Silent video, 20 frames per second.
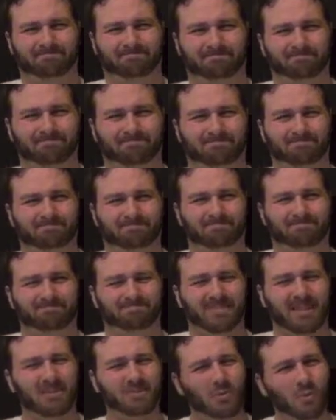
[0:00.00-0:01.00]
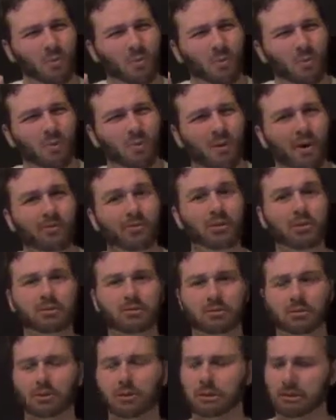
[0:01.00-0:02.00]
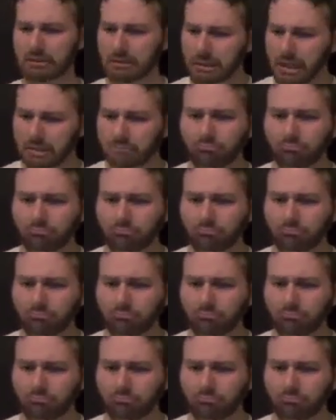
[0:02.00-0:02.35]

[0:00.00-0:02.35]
When there's a positive,